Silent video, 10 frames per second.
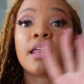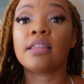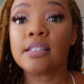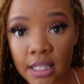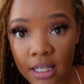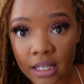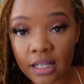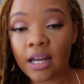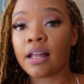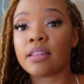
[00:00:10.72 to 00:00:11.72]
the
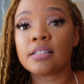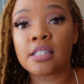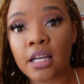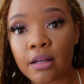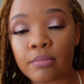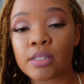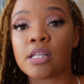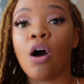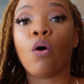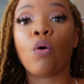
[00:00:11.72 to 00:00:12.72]
tea, the tips
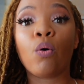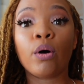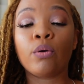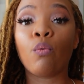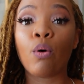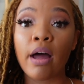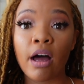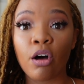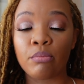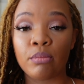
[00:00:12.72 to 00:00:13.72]
on what
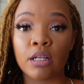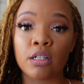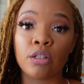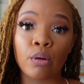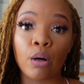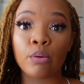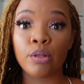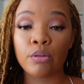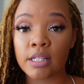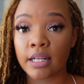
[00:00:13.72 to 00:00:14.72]
helped me to grow
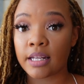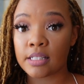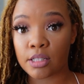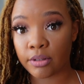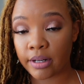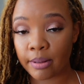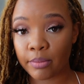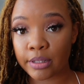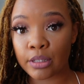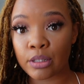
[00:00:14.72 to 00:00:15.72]
using Instagram
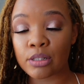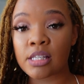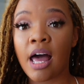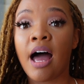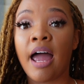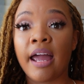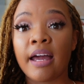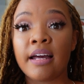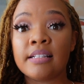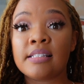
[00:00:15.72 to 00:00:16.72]
Reels.
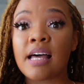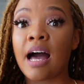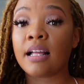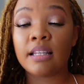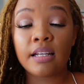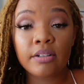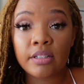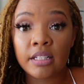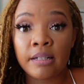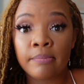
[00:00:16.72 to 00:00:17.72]
And I
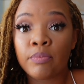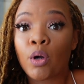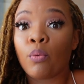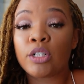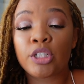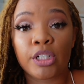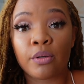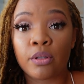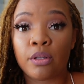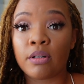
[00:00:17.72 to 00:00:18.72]
literally wanna share
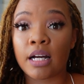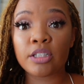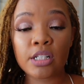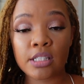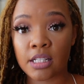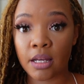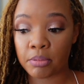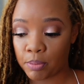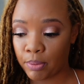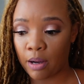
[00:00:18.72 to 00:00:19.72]
with you not just
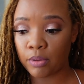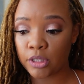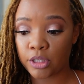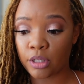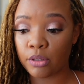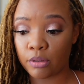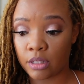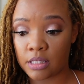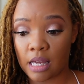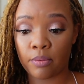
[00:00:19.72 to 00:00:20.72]
tips, but I wanna show you
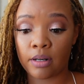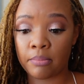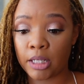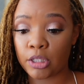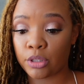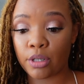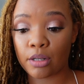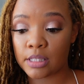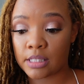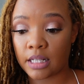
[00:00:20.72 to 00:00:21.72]
because I wanna make sure
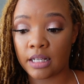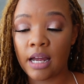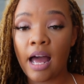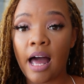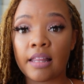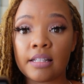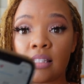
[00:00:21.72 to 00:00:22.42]
y'all see at the